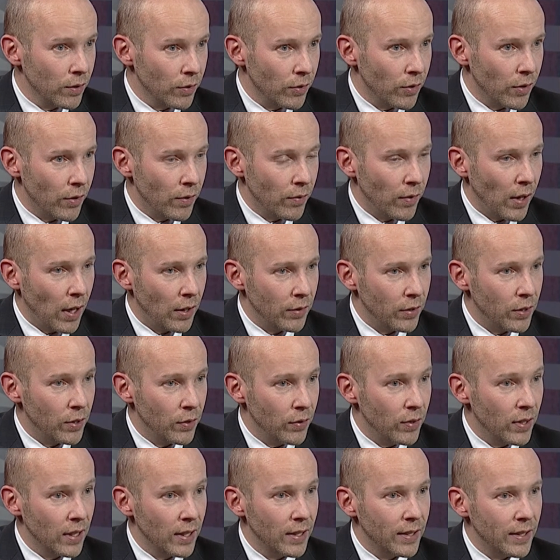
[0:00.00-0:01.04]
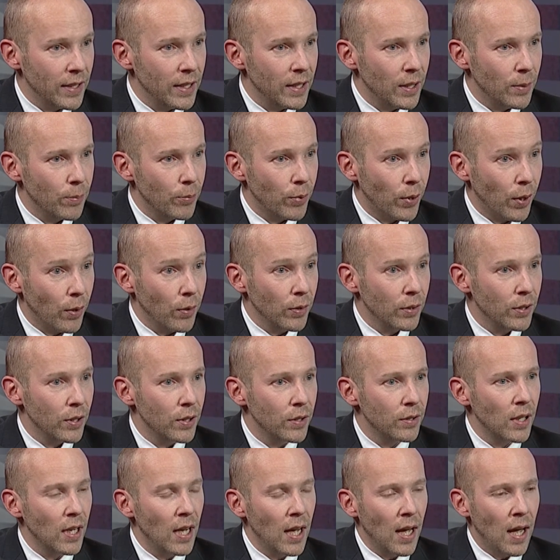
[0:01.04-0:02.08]
around the utility
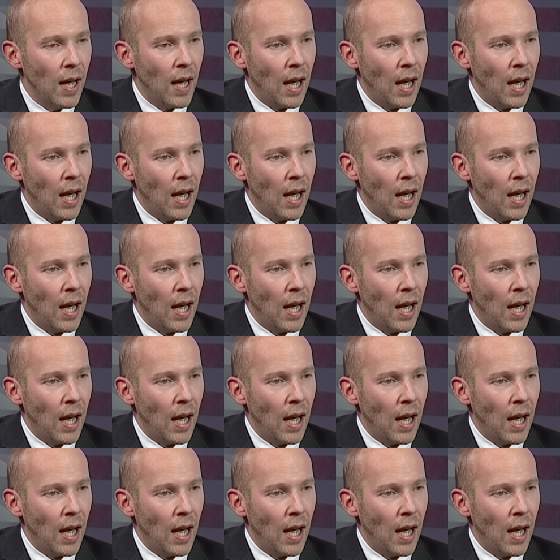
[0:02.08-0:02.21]
approaches,